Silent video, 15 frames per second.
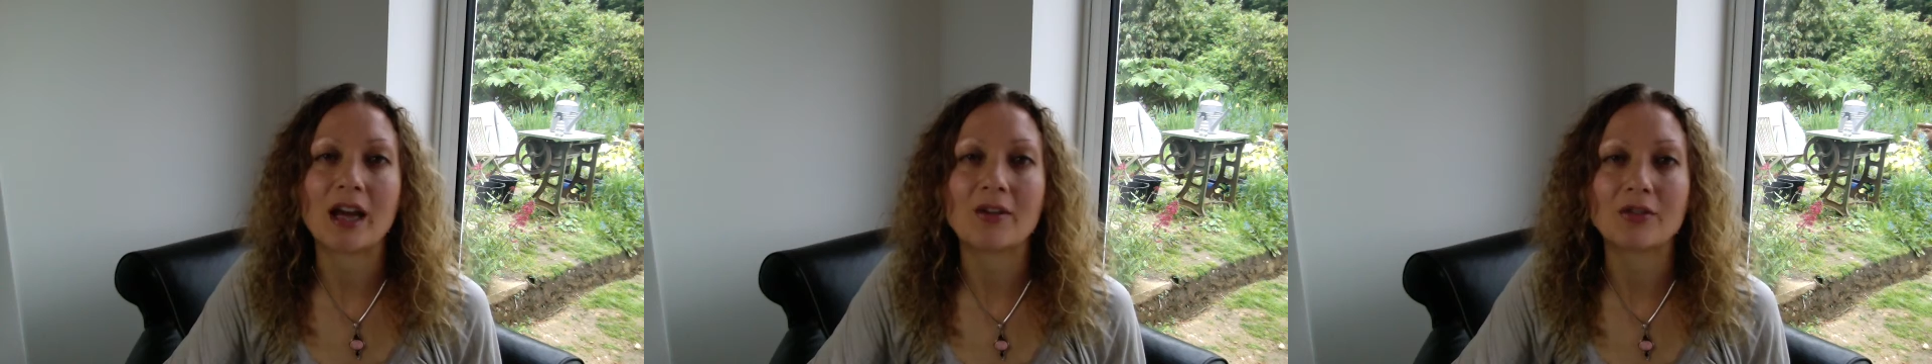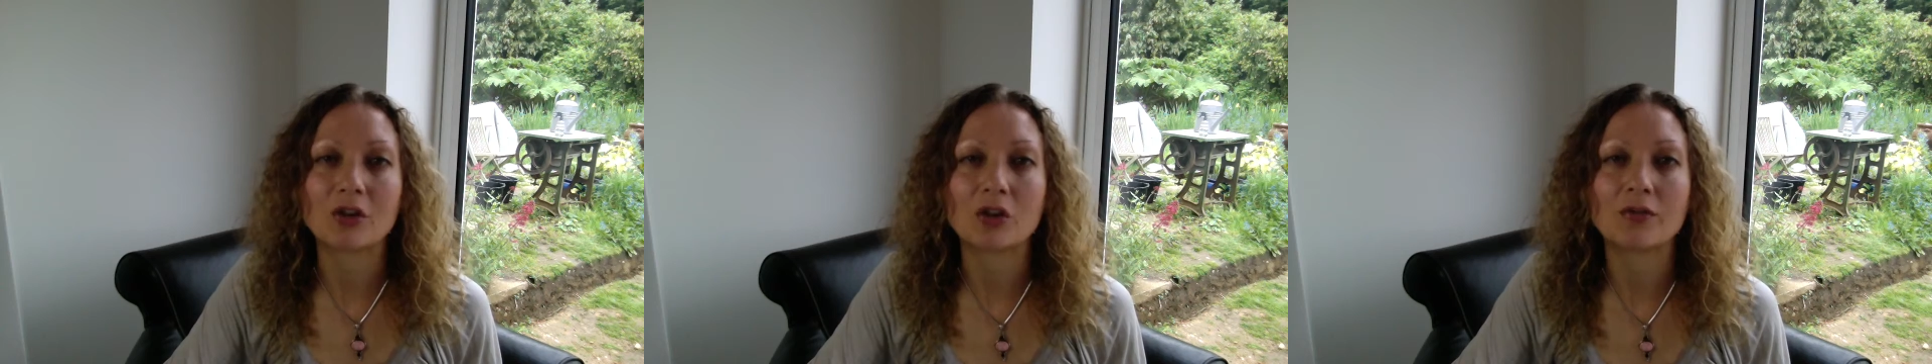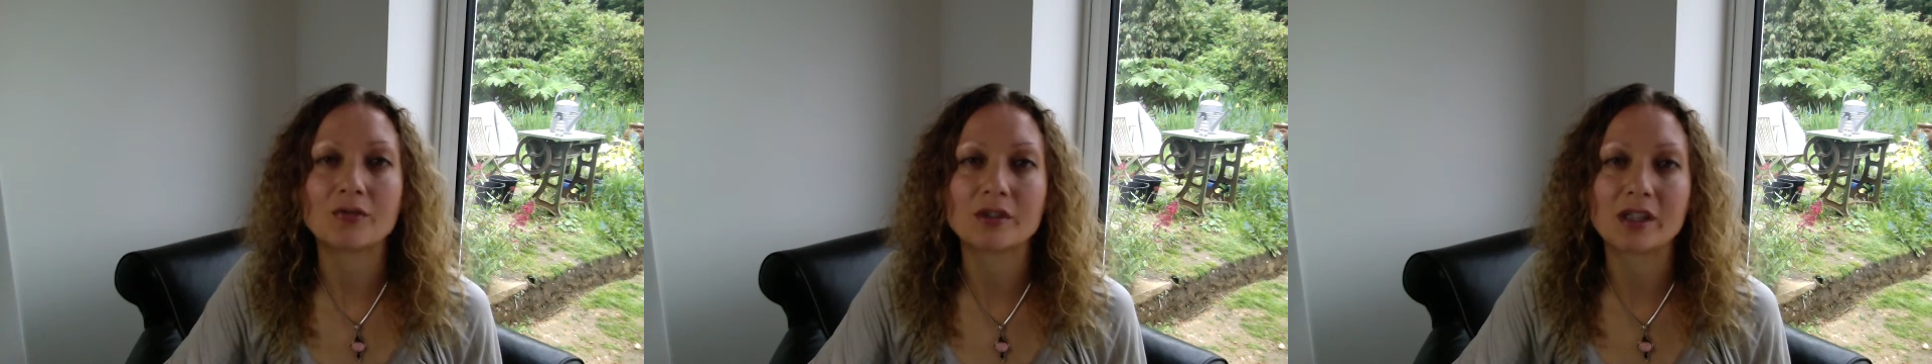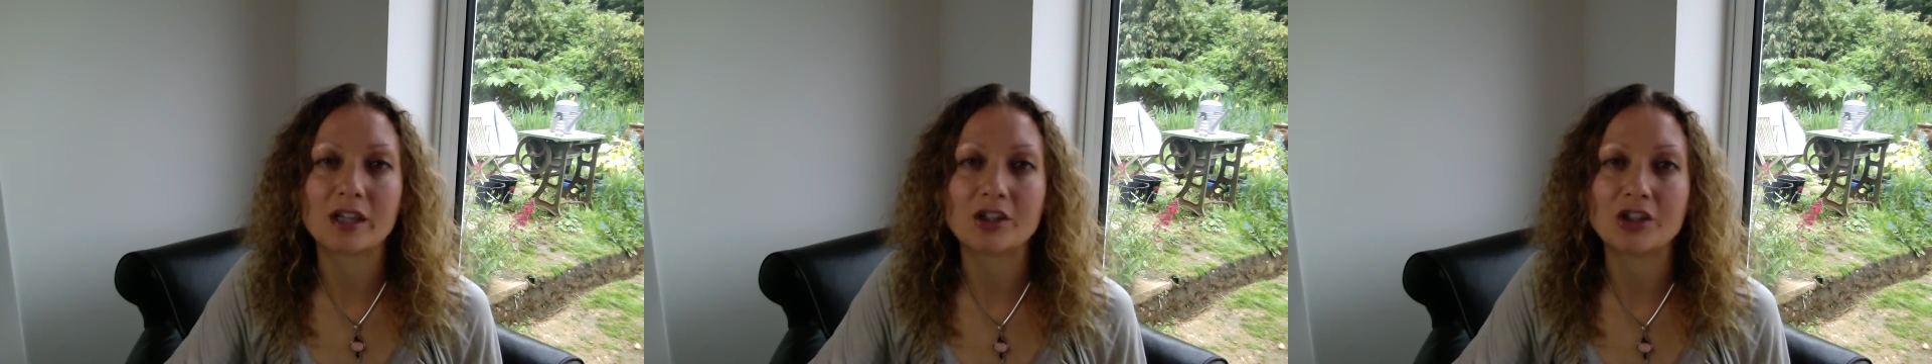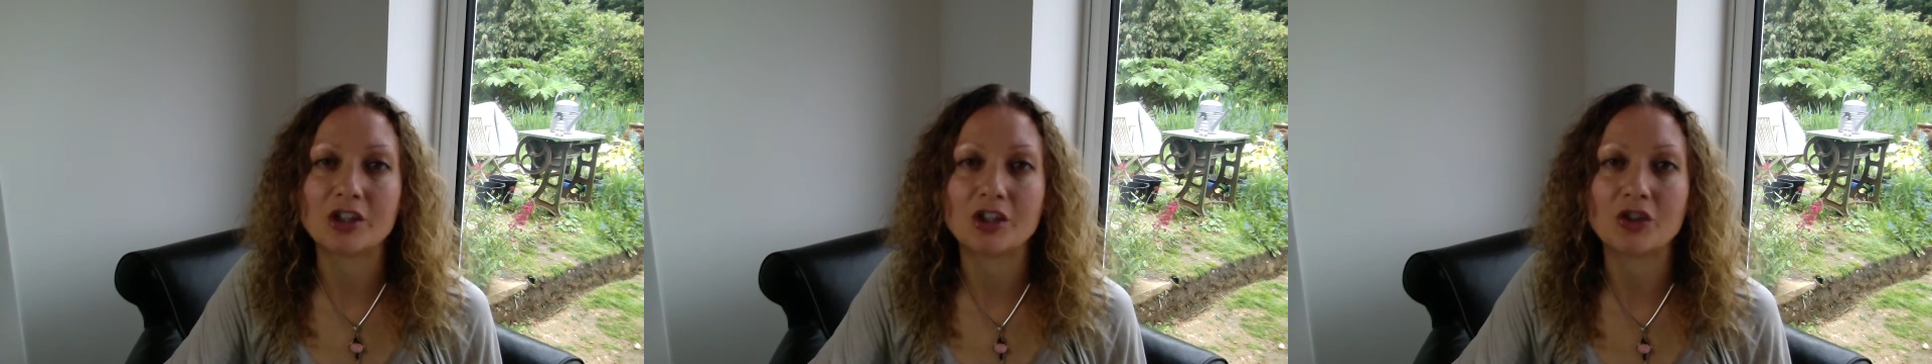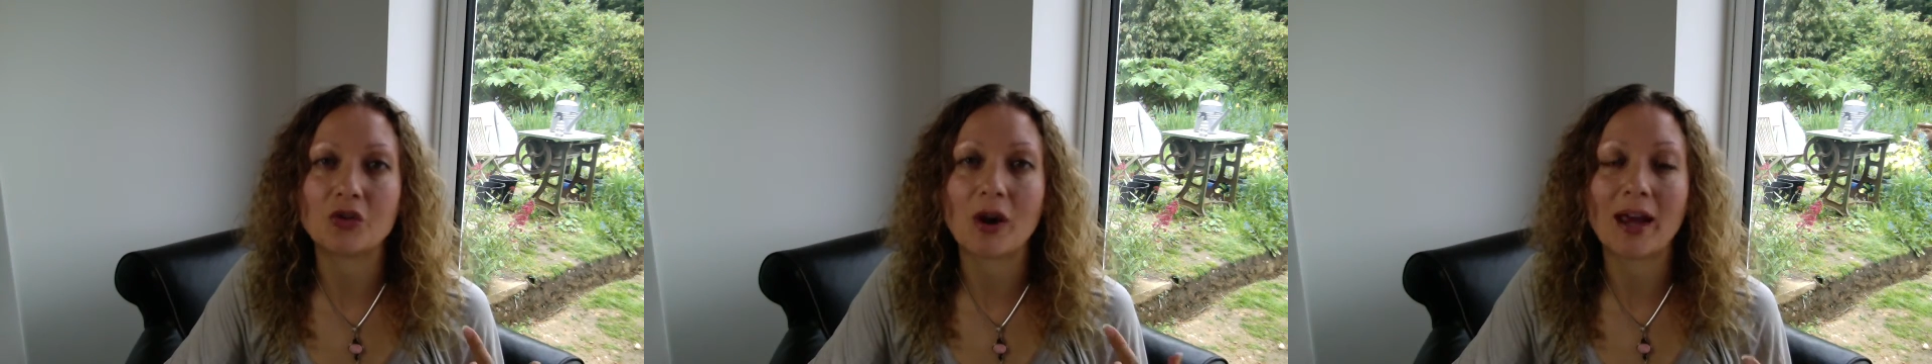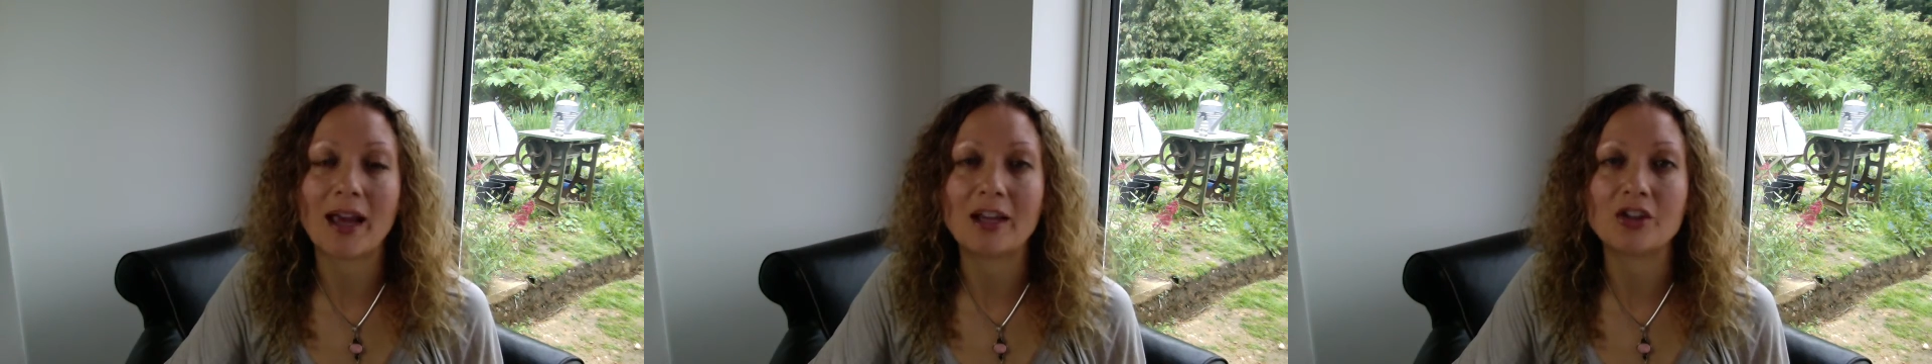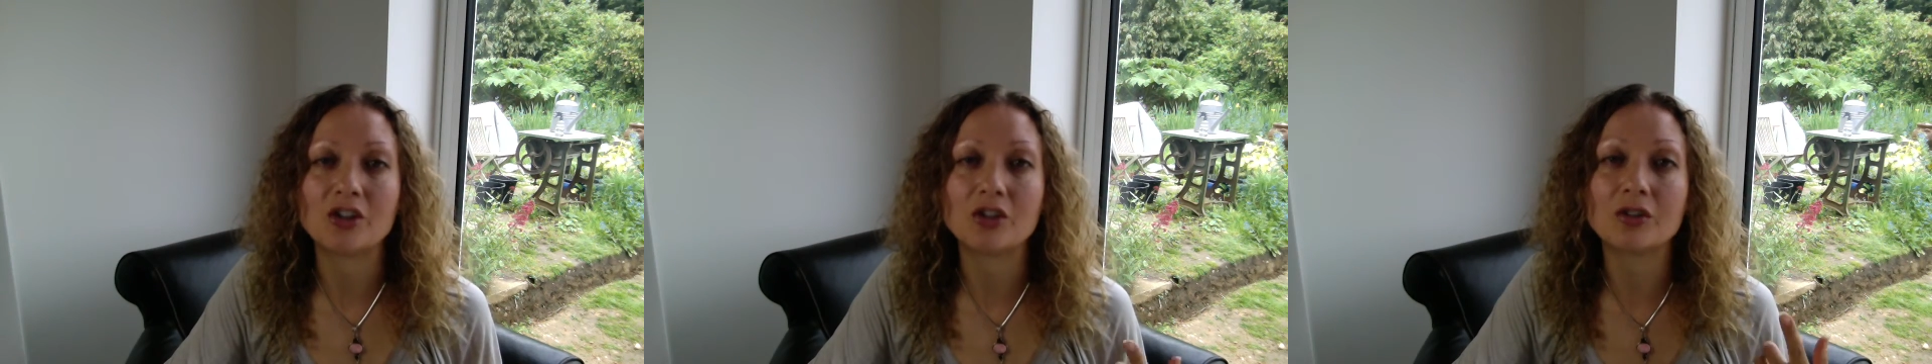have a conversation in your head.